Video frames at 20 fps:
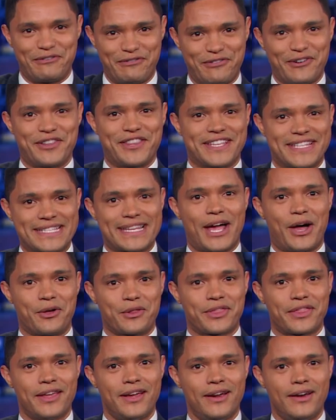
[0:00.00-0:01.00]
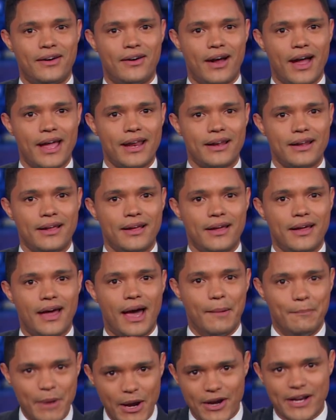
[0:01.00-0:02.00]
further south, right?
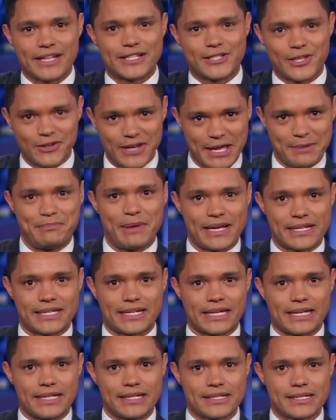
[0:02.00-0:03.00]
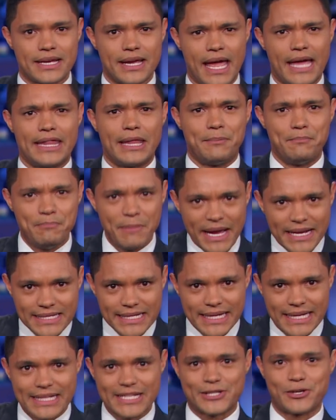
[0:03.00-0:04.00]
Americans don't like Mexicans, and then
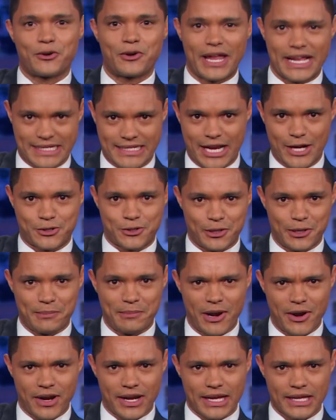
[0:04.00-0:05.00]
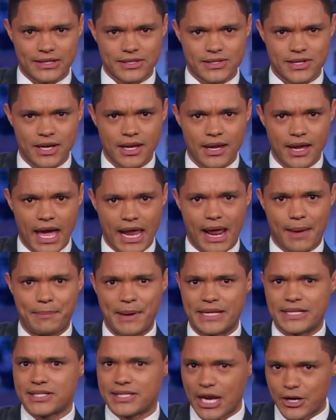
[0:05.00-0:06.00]
Mexicans don't like Central Americans, and I
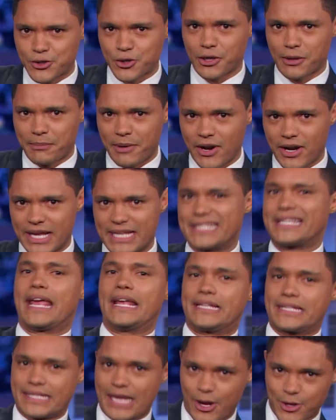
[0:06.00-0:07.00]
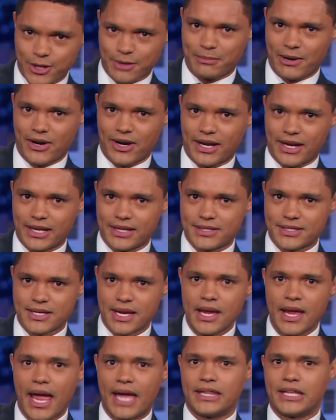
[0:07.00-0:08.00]
bet Central Americans hate South Americans,
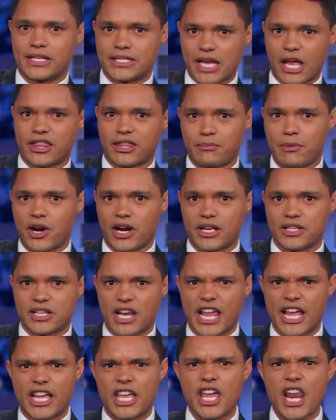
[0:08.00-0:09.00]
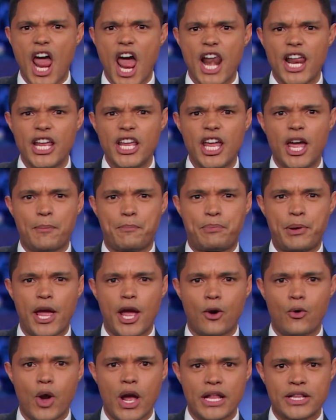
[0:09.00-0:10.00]
and then South Americans are like, get out of here,
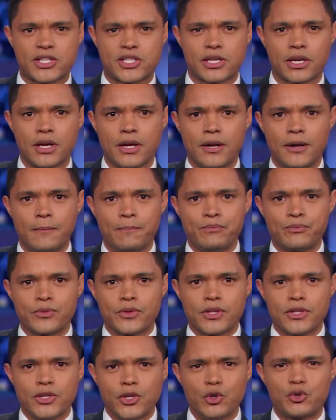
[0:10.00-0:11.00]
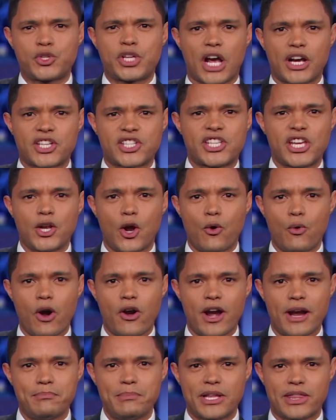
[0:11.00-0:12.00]
penguins! You
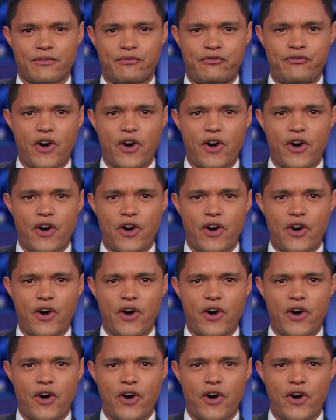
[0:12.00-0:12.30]
tuxedo-wearing mother.